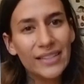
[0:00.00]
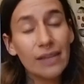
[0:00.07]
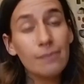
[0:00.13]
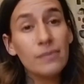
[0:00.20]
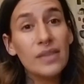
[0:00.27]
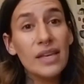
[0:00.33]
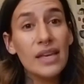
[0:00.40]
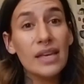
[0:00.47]
same
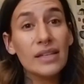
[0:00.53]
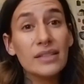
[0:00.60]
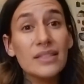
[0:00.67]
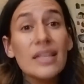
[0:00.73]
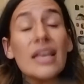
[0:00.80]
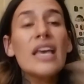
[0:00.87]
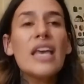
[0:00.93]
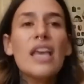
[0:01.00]
things,
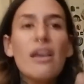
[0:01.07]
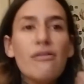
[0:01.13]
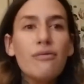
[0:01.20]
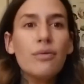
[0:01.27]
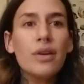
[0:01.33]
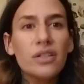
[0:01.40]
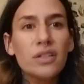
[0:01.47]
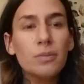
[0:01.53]
if
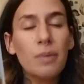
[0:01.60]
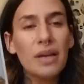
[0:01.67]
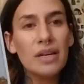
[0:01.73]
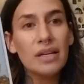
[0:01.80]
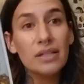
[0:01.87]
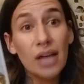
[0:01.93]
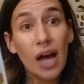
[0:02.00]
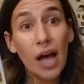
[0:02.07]
we are
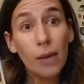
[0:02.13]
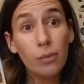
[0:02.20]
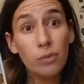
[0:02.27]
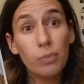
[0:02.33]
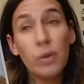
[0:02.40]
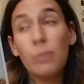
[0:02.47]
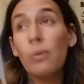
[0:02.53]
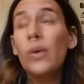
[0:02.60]
spending time with
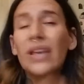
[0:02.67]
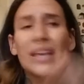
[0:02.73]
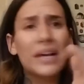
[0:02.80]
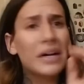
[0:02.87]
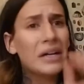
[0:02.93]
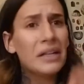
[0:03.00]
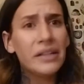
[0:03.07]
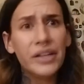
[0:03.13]
people we
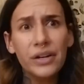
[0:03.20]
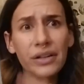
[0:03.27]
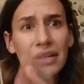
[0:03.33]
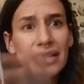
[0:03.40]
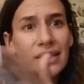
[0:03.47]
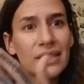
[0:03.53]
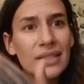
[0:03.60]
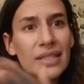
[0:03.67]
can
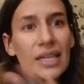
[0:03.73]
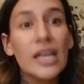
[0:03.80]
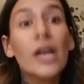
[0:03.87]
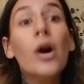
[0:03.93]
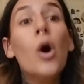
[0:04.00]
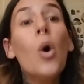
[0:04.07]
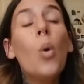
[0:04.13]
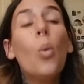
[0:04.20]
clearly
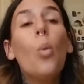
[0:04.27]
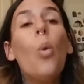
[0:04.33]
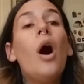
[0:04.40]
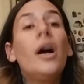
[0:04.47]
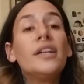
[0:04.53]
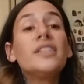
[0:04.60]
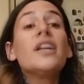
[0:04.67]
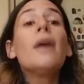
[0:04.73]
see
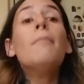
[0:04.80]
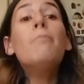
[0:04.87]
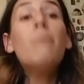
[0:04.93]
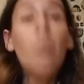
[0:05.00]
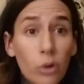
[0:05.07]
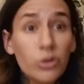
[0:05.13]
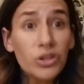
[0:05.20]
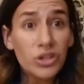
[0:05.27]
want
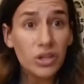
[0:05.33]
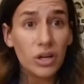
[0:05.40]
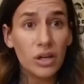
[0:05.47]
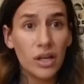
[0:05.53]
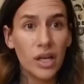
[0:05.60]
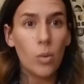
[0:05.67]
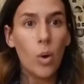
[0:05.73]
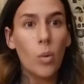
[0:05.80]

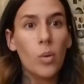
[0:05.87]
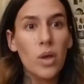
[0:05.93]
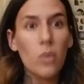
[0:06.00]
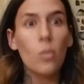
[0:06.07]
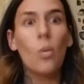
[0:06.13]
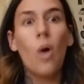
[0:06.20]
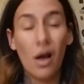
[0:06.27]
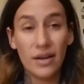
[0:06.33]
emotionally what we
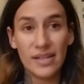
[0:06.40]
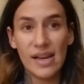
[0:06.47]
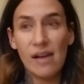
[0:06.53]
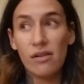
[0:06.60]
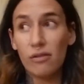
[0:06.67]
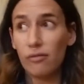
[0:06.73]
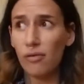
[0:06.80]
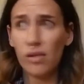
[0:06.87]
want
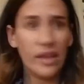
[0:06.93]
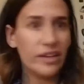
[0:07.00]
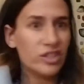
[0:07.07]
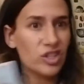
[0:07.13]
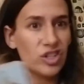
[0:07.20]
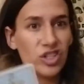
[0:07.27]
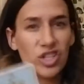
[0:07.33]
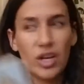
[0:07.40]
out of
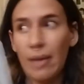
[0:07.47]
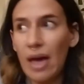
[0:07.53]
relationship,